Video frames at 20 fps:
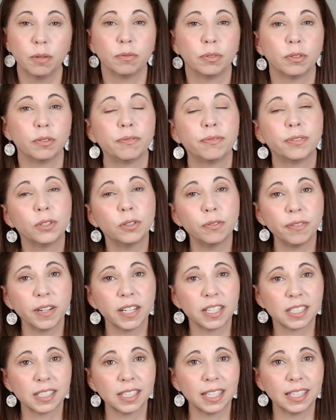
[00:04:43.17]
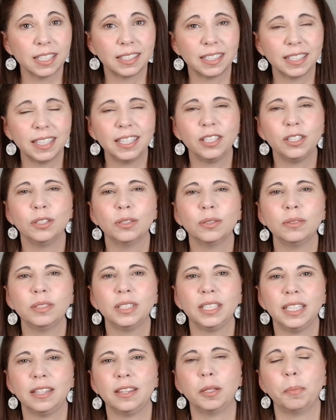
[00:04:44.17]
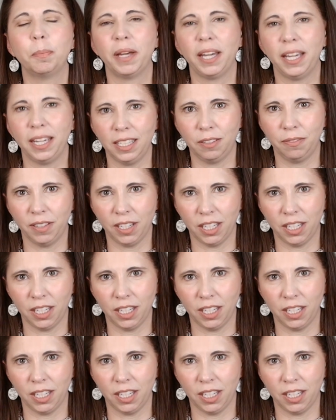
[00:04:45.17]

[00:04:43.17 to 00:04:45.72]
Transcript: For full functionality, you'll need the paid